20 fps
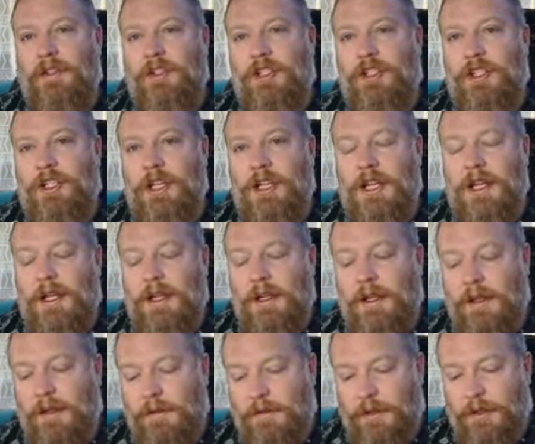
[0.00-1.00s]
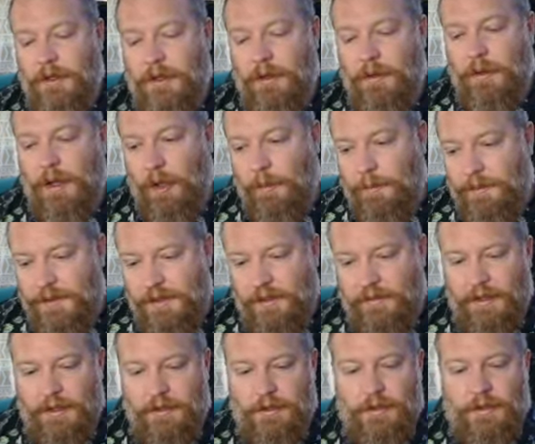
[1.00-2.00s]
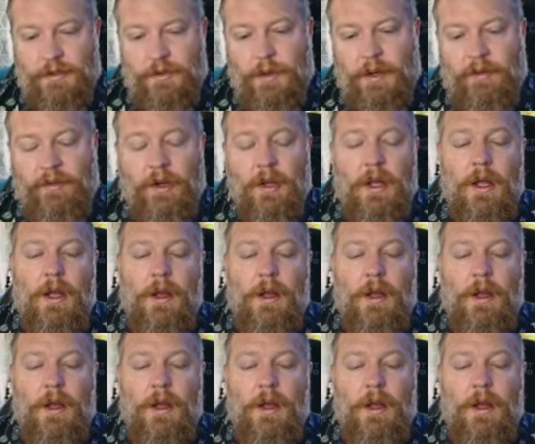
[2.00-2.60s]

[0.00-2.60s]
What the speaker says: she, you know, helps the adventurers or whatever.